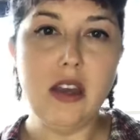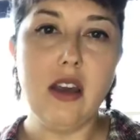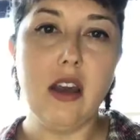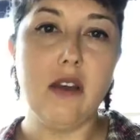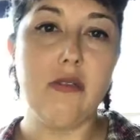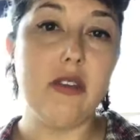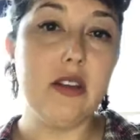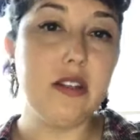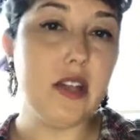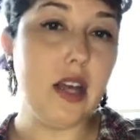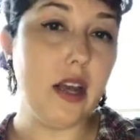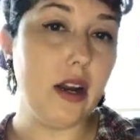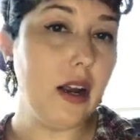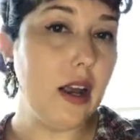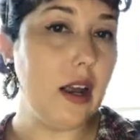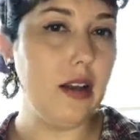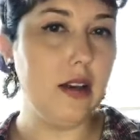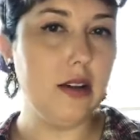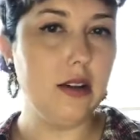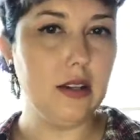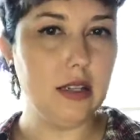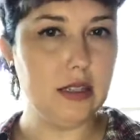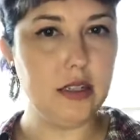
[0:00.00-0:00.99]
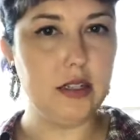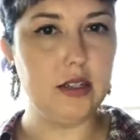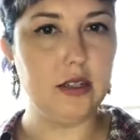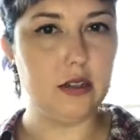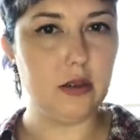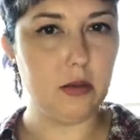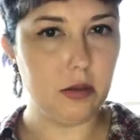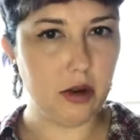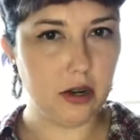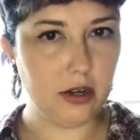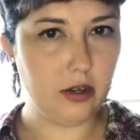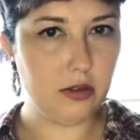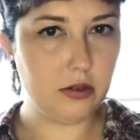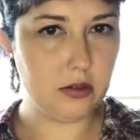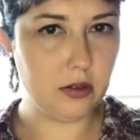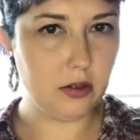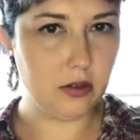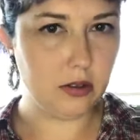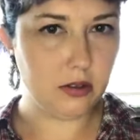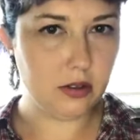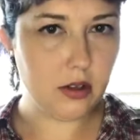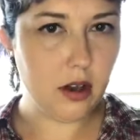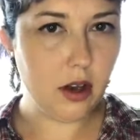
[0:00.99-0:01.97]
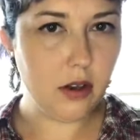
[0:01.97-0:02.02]
If the data analyst is the one using
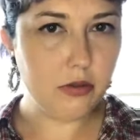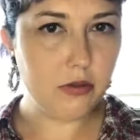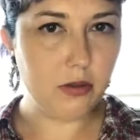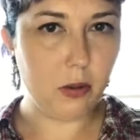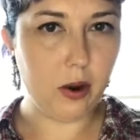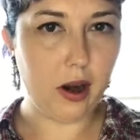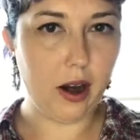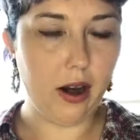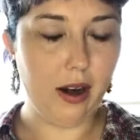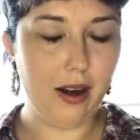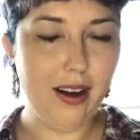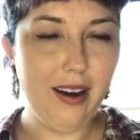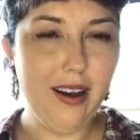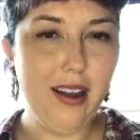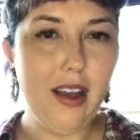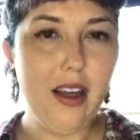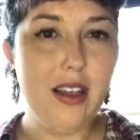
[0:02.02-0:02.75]
the software,